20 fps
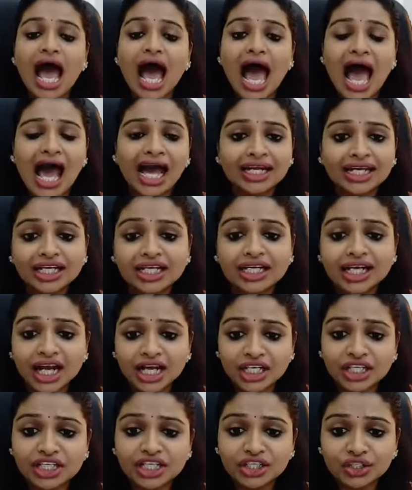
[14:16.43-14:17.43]
And in
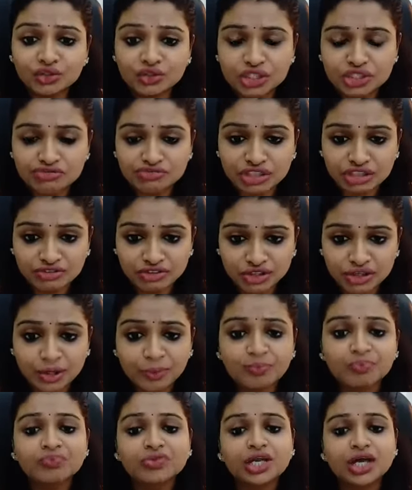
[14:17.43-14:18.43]
continuous
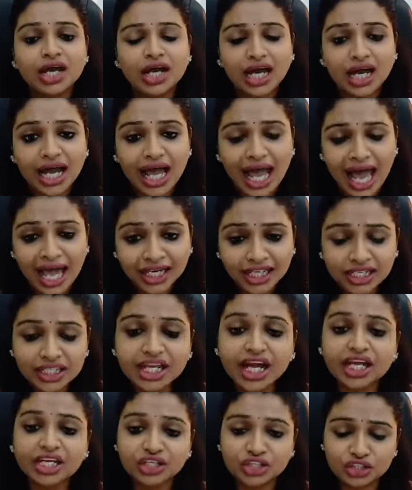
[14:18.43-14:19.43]
fever,
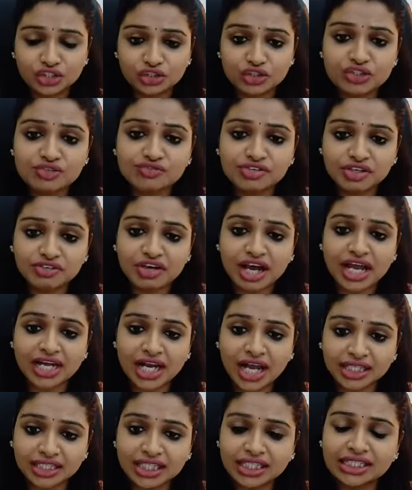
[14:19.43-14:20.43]

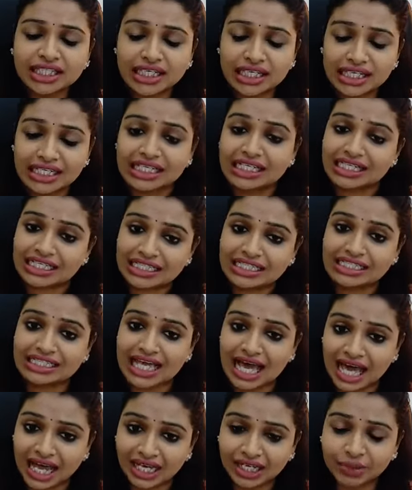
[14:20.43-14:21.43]
another thing is
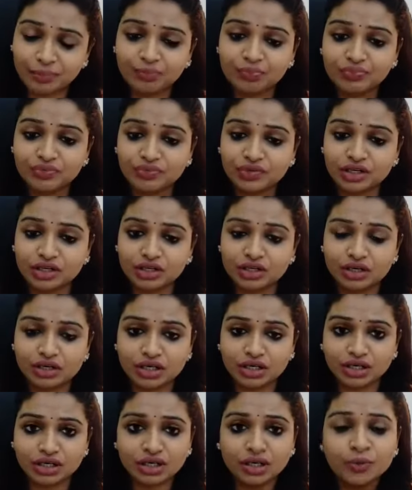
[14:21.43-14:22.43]

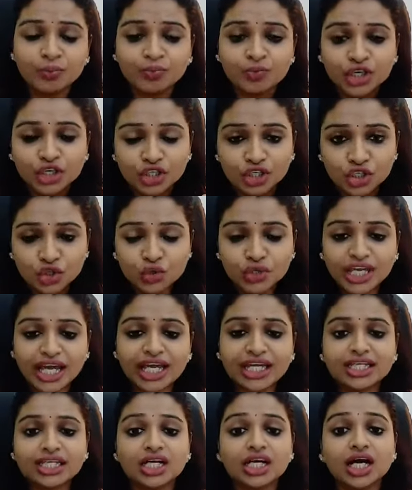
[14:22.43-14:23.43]
that you
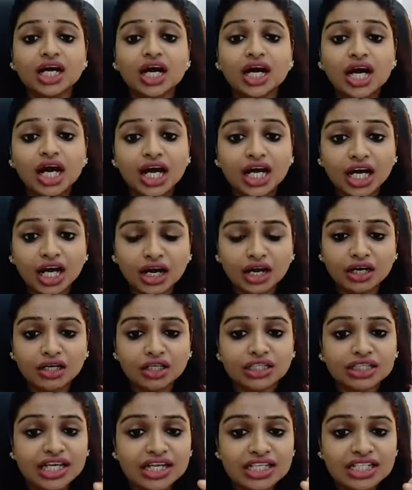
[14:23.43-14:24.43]
get,
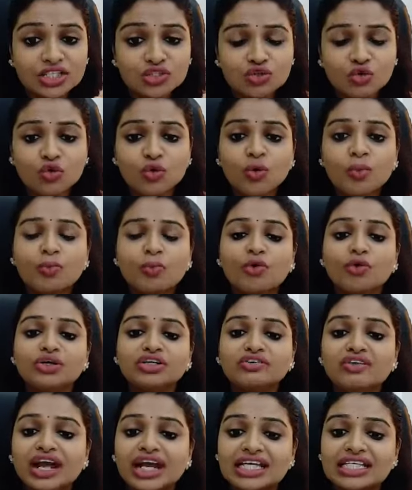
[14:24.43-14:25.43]
there is no more
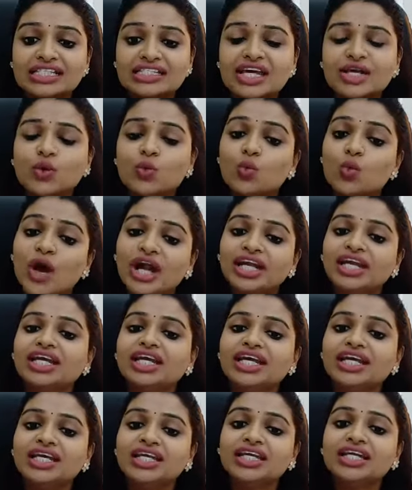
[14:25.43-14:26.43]
rise than 1
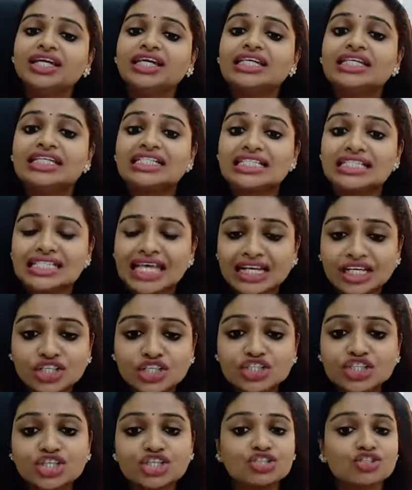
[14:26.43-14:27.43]
degree
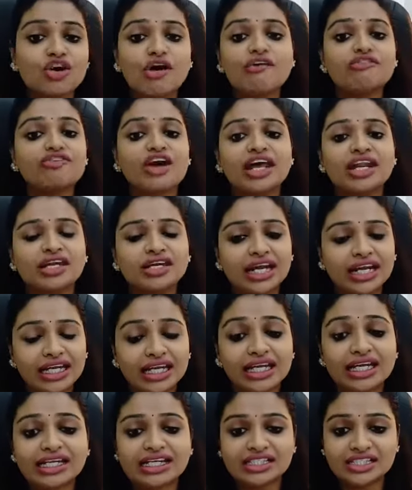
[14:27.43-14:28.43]
Celsius of
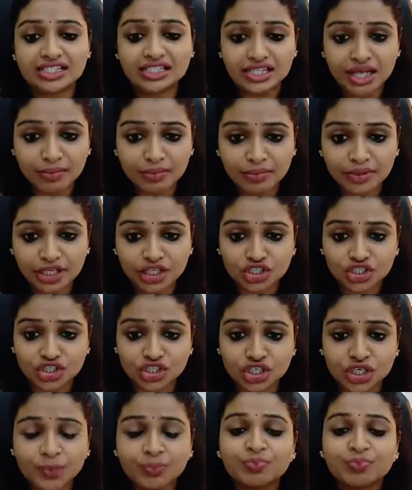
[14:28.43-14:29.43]
Fahrenheit increase in temperature.